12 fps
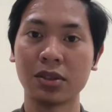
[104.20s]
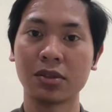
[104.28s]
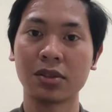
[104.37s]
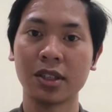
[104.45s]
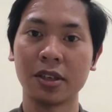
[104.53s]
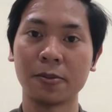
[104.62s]
to
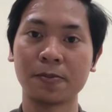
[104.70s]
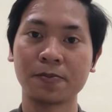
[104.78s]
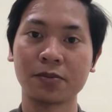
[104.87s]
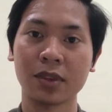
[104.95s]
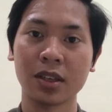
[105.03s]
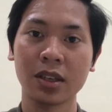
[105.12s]
trade.
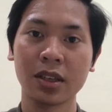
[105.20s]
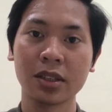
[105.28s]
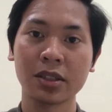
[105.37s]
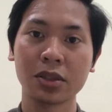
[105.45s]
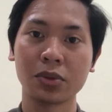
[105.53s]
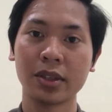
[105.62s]

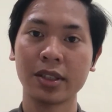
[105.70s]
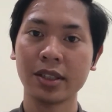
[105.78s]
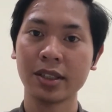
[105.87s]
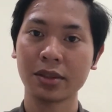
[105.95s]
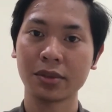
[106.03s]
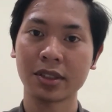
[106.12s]
So what they
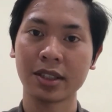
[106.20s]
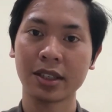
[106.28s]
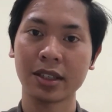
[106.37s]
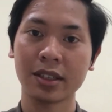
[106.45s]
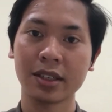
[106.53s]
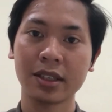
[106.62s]
did was
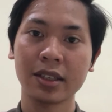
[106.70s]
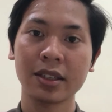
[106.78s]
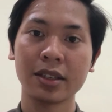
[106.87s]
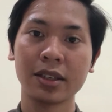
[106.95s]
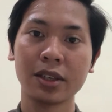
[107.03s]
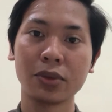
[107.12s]
that
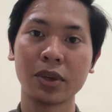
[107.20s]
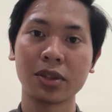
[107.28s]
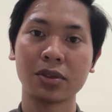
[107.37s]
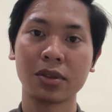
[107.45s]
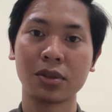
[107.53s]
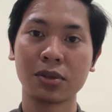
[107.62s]
they
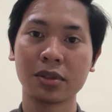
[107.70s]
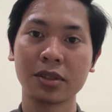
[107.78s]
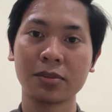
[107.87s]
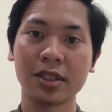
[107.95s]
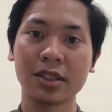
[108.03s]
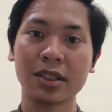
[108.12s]
went to the
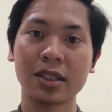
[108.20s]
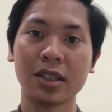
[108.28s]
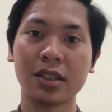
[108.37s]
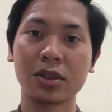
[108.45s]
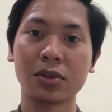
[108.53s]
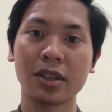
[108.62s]
goldsmiths
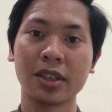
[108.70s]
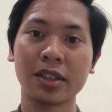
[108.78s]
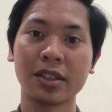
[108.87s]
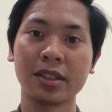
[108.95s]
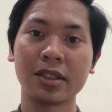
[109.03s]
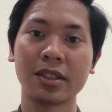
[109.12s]
and
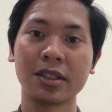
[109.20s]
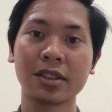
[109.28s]
acquired their